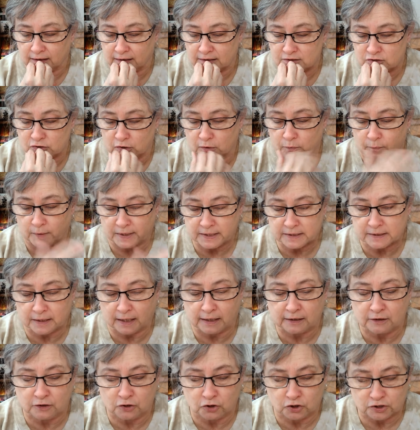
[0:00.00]
So I went and
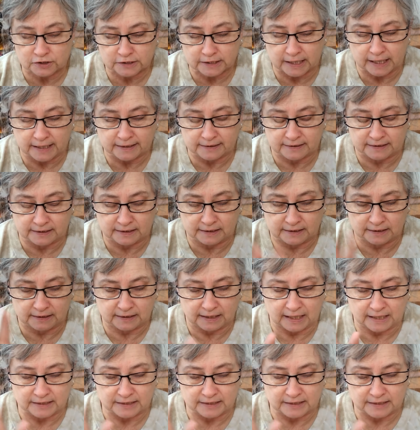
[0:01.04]
I looked at the